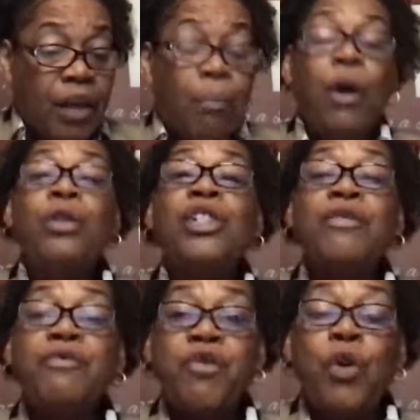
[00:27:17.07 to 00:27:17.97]
The most
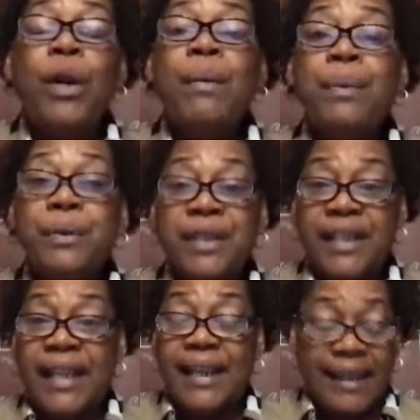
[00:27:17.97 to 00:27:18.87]
affordable
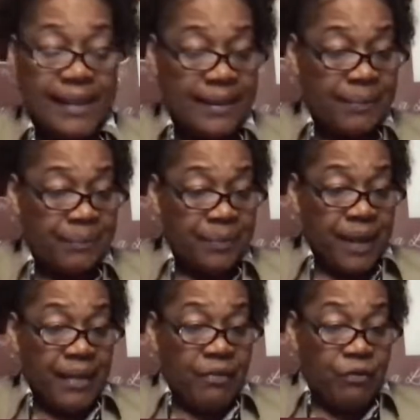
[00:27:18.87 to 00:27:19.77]
cities
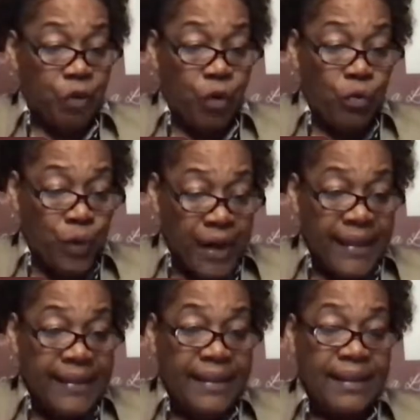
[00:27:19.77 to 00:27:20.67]
for
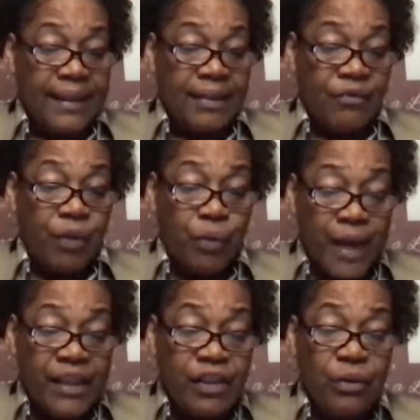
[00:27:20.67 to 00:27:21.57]
rents, for
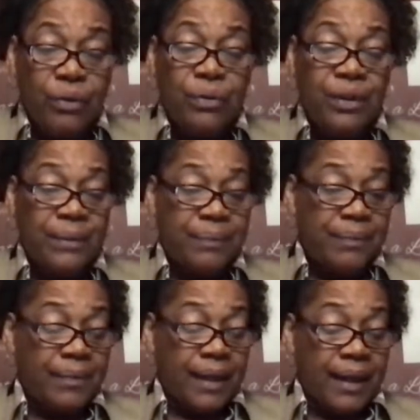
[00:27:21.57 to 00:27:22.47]
rentals,
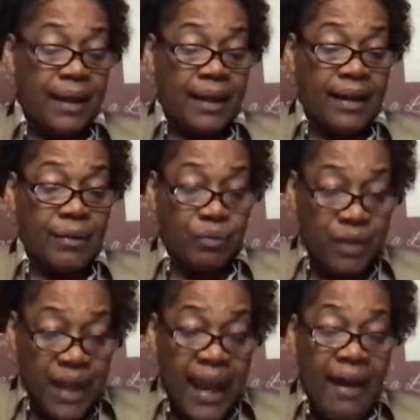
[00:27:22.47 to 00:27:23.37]
uh,
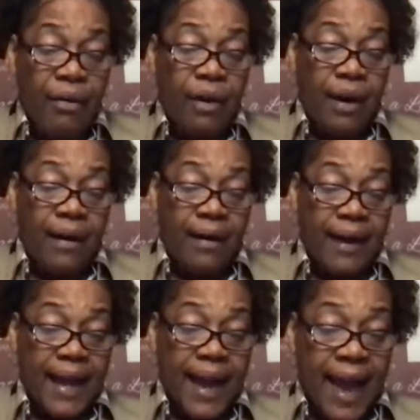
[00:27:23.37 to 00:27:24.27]
now
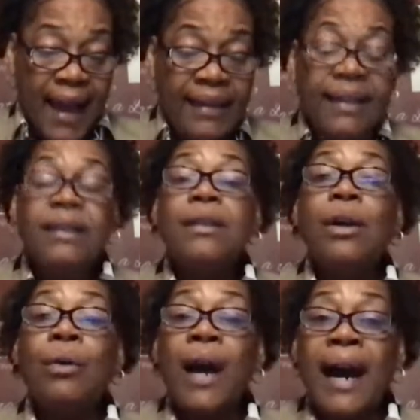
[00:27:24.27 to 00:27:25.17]
are Akron,
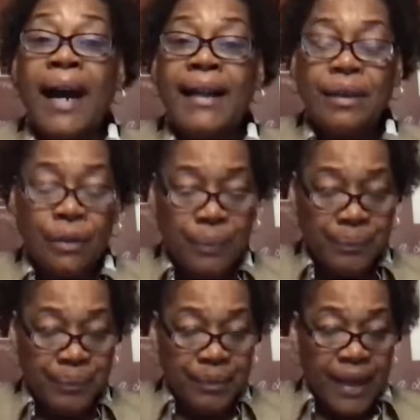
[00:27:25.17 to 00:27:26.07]

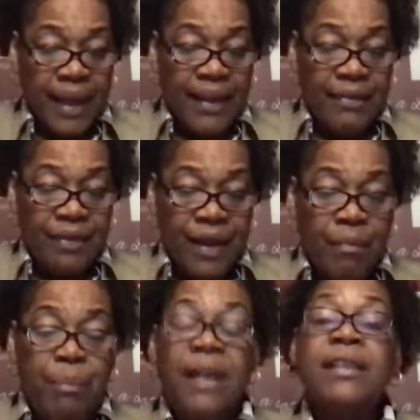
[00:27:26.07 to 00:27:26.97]
Ohio, and
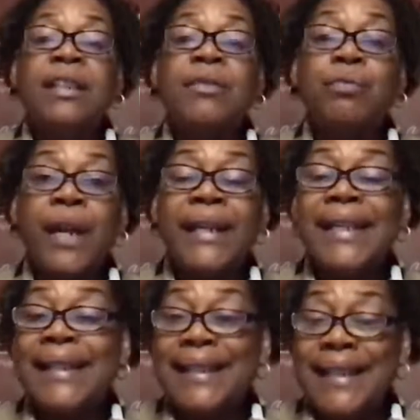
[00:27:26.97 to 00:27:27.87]
their monthly
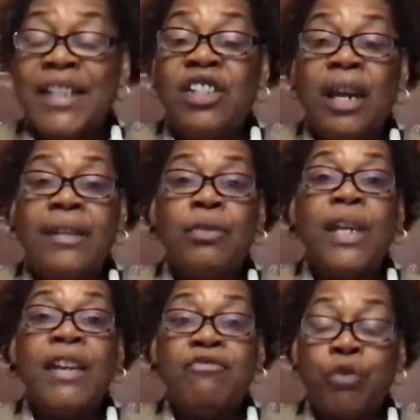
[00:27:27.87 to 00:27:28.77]
rent is
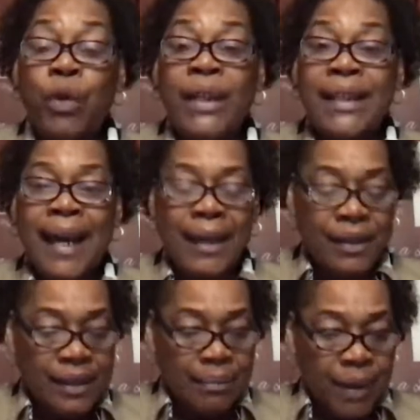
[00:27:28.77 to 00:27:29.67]

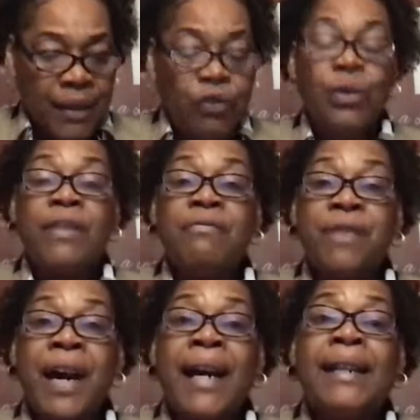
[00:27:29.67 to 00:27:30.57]
$640 a month. You can
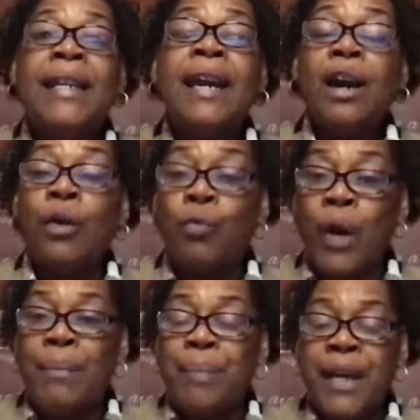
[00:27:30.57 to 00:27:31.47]
find a
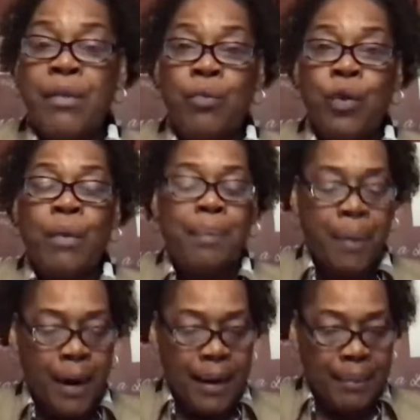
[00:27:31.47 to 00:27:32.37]
one bedroom
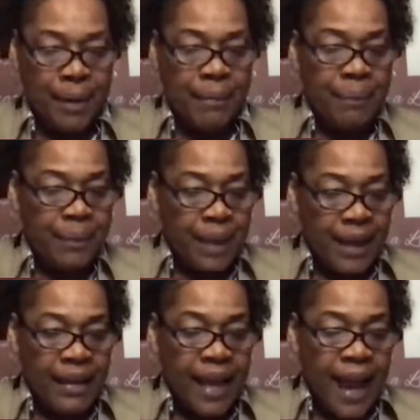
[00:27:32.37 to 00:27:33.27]
apartment
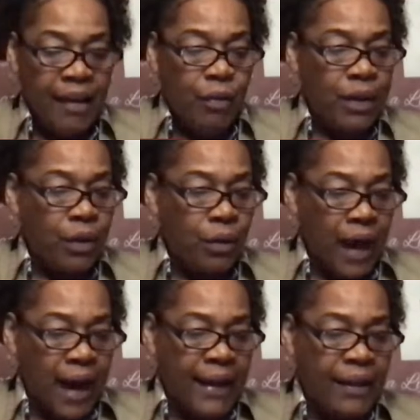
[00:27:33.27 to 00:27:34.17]
in Akron,
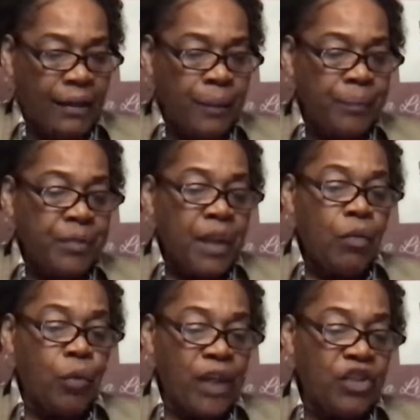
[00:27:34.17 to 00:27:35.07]
Ohio.
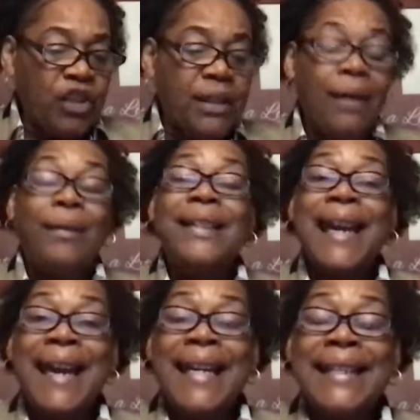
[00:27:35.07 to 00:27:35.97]
Wichita,
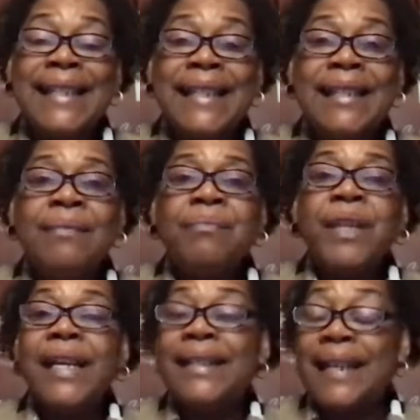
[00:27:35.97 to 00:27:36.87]
Kansas
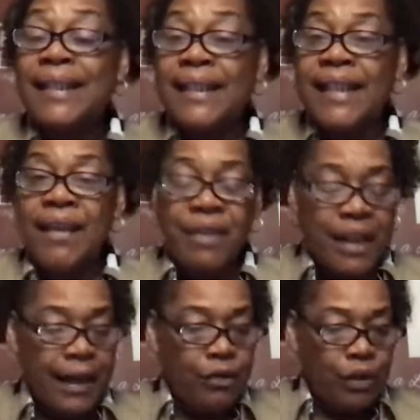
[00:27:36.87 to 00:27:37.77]
is at
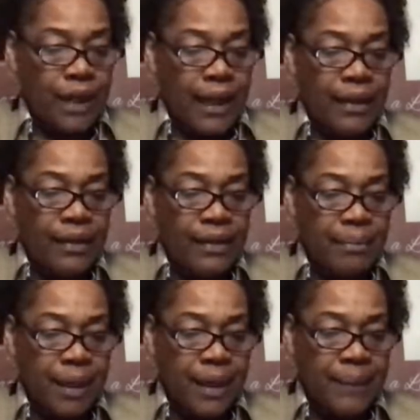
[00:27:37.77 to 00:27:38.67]
$700 a
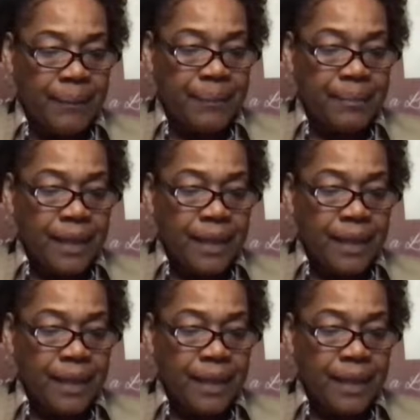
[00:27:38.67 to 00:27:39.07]
month.